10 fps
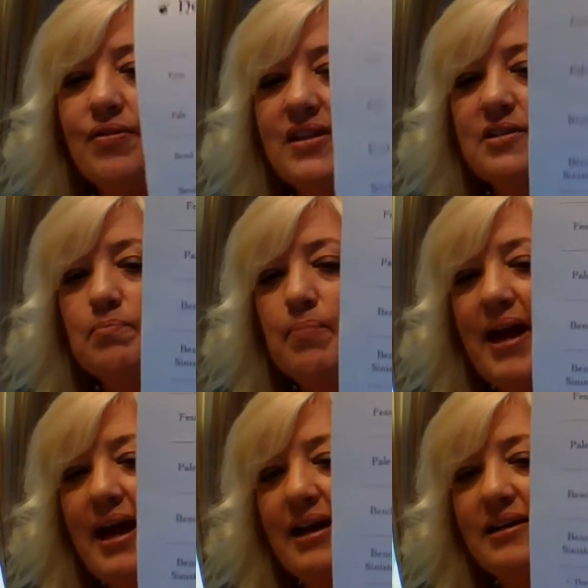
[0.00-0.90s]
this
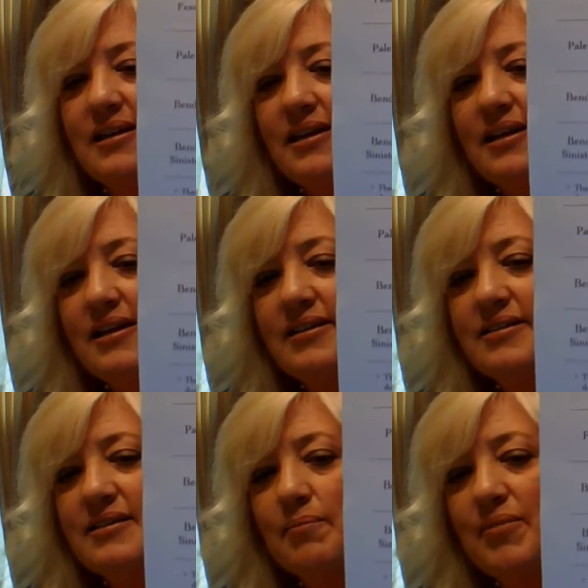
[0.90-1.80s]
bend is
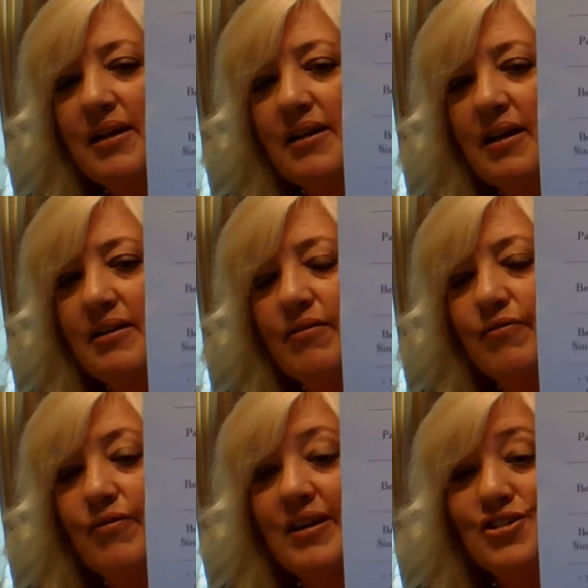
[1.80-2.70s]
something kind of
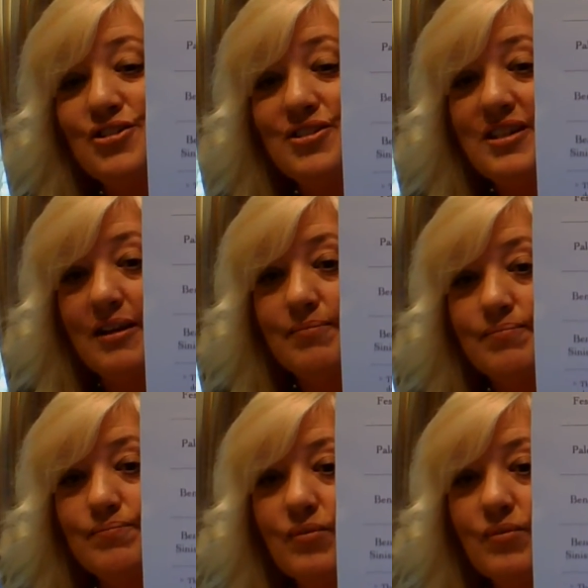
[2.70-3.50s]
interesting.